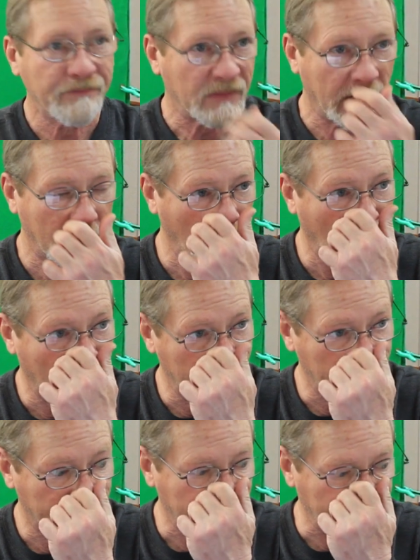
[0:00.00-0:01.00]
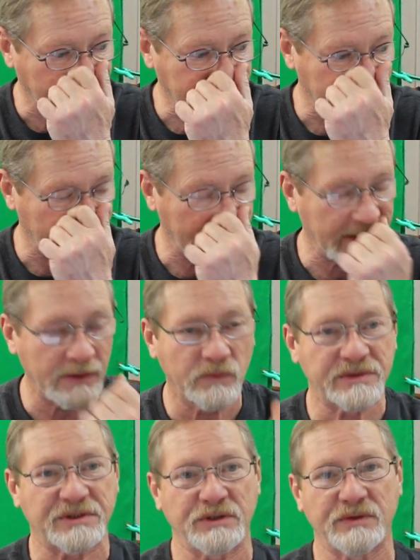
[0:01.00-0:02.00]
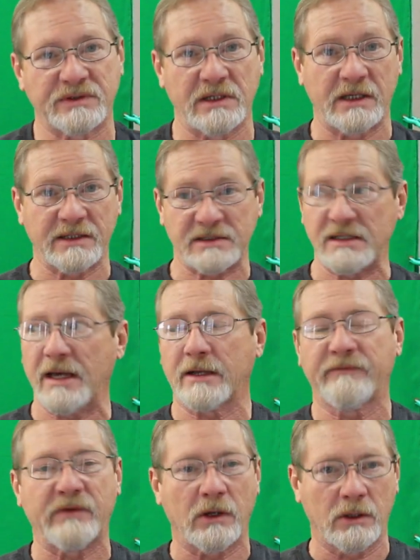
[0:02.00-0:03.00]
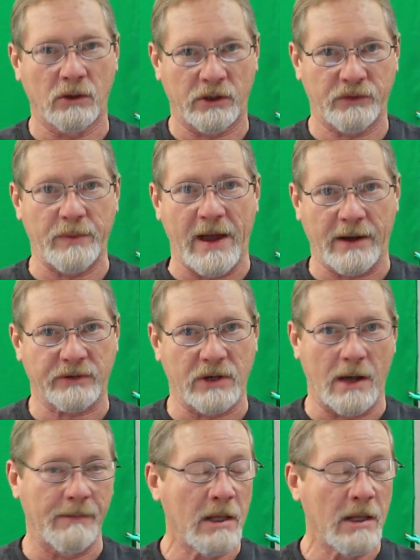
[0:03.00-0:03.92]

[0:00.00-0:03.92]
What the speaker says: And one of the things that he was using, because he had a very large backdrop,